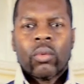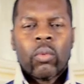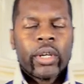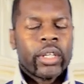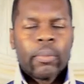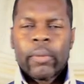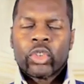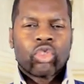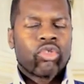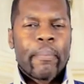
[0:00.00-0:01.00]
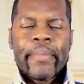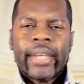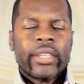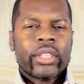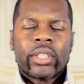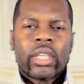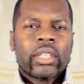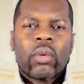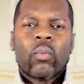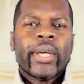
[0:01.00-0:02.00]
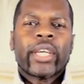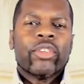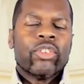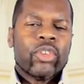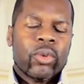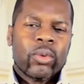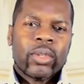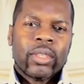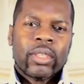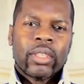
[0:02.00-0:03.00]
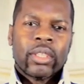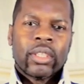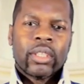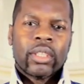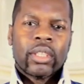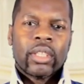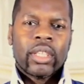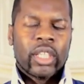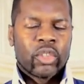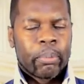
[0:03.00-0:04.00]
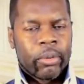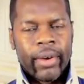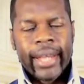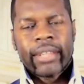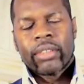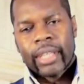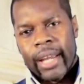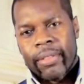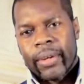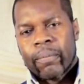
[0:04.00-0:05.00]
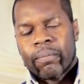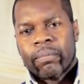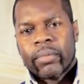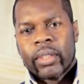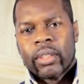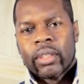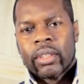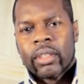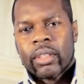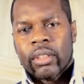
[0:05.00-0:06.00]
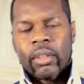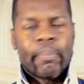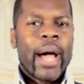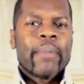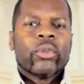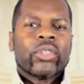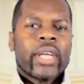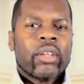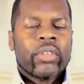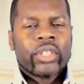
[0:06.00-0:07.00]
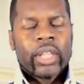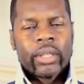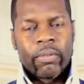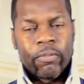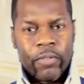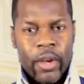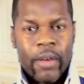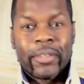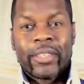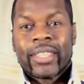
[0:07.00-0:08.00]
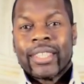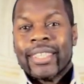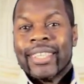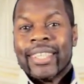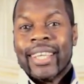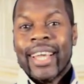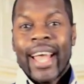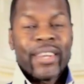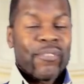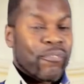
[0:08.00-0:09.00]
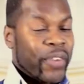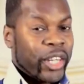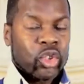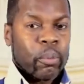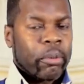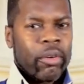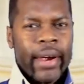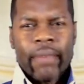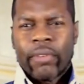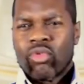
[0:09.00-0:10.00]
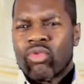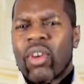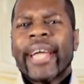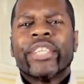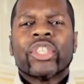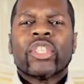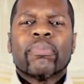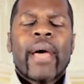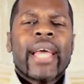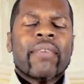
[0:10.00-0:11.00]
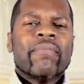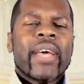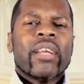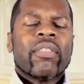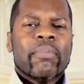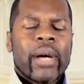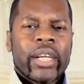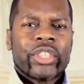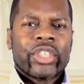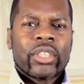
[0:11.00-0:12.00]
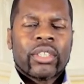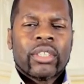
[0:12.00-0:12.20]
one of the most tremendous things that we can do is pray together. The Bible tells us that the fervent and effectual prayer of a righteous man availeth much.